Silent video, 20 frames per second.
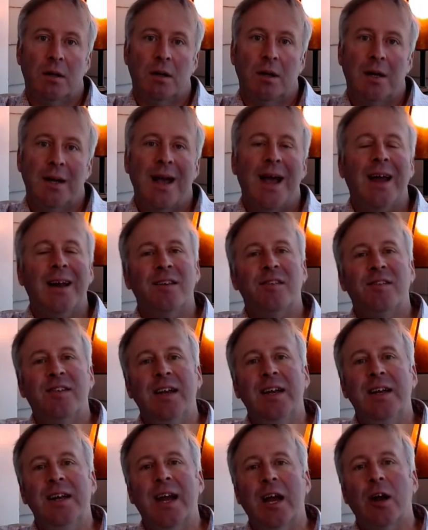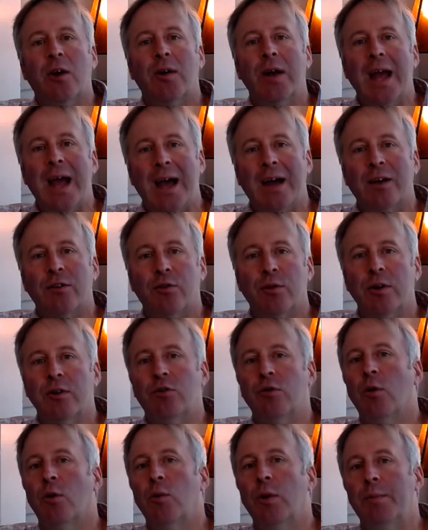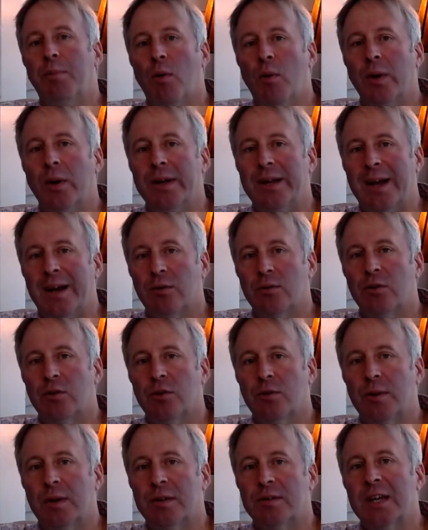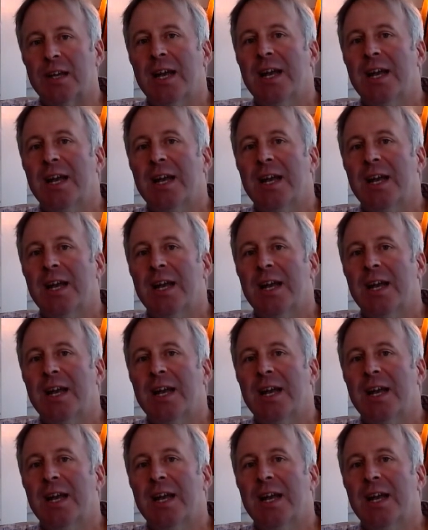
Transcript: And as Dean Harry Attridge would point out to us,